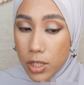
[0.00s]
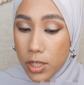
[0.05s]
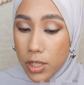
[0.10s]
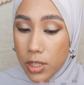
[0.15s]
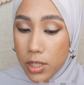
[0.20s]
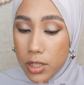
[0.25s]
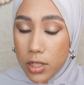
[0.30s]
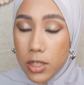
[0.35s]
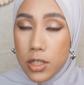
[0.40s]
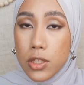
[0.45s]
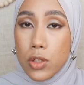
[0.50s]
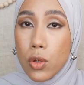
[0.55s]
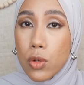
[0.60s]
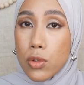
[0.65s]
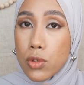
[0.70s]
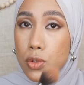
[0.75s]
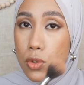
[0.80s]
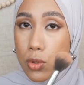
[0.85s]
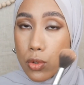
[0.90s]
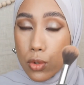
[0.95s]
shade in here is
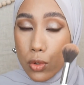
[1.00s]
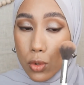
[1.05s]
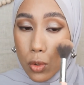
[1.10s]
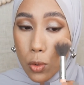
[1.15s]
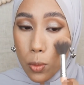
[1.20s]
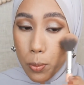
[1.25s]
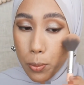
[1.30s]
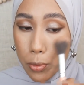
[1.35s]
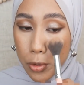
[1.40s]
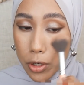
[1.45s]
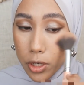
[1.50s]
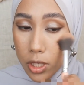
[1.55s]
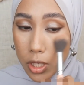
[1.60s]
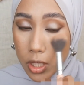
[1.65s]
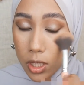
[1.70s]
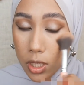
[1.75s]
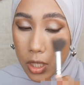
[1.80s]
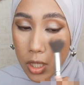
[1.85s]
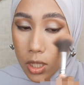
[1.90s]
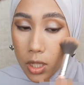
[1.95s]
also so
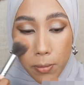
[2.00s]
pretty.